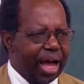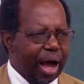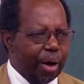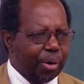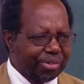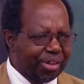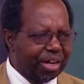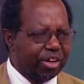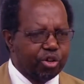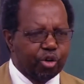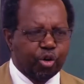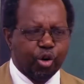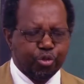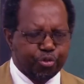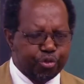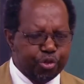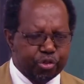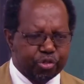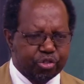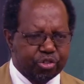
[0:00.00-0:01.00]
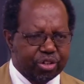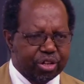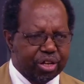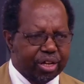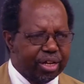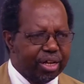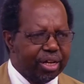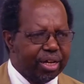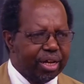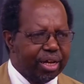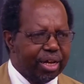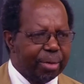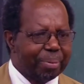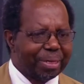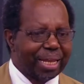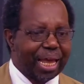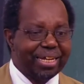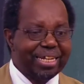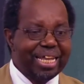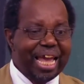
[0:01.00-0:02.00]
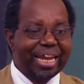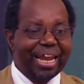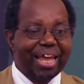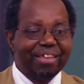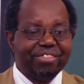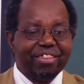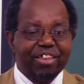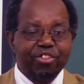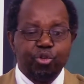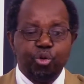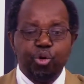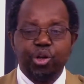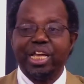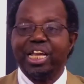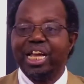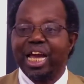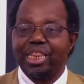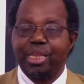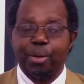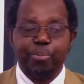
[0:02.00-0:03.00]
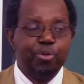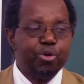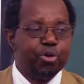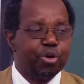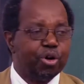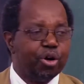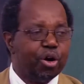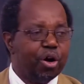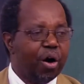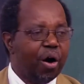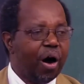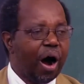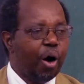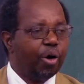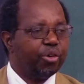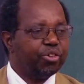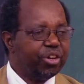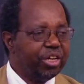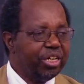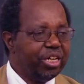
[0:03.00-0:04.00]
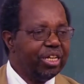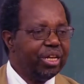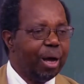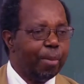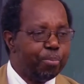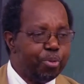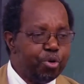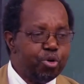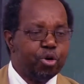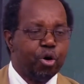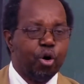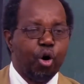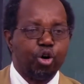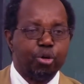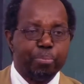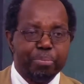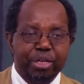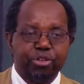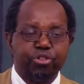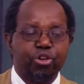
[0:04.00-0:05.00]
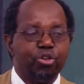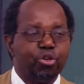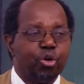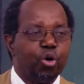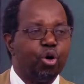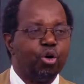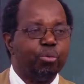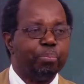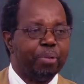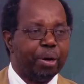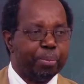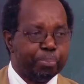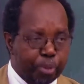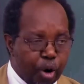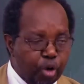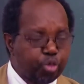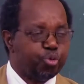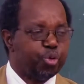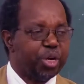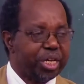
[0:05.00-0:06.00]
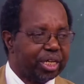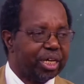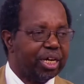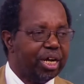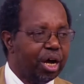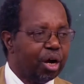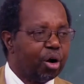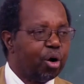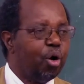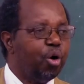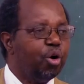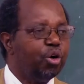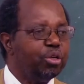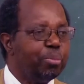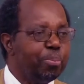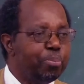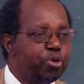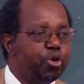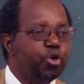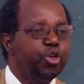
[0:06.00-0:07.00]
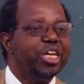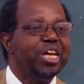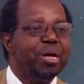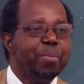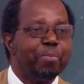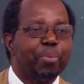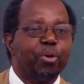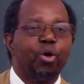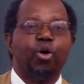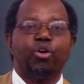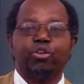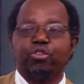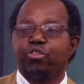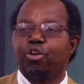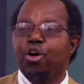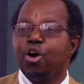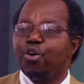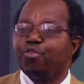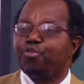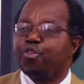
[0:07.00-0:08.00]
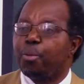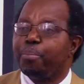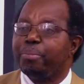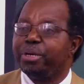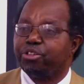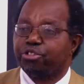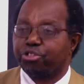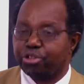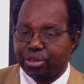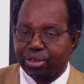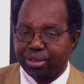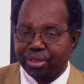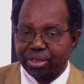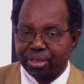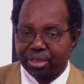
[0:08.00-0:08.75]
I was a little confused. But I realized he's looking at the book. I was reading a book on mission called Bothwick called Building Blocks for Mission.